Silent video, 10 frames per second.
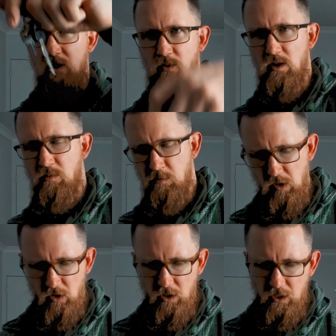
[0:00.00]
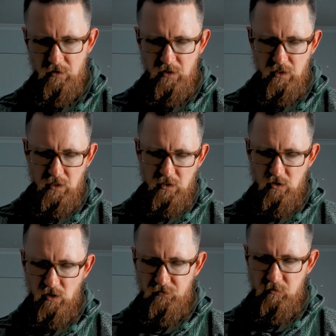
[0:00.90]
is one I prepared earlier.
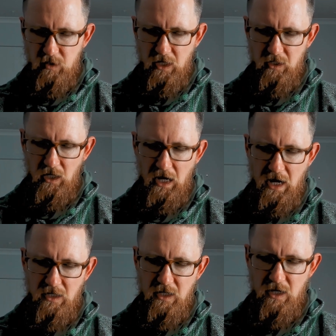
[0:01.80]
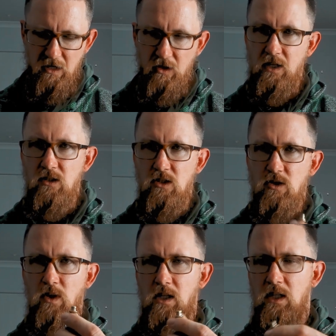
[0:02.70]
So if I'm taking the landy out, I can just
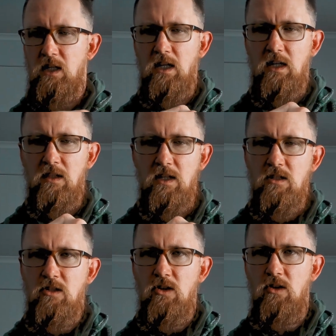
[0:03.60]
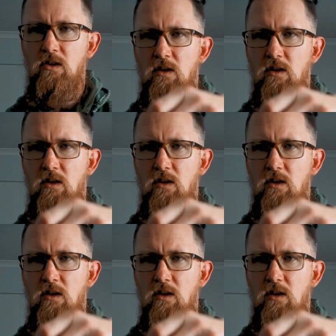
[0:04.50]
quickly connect these two.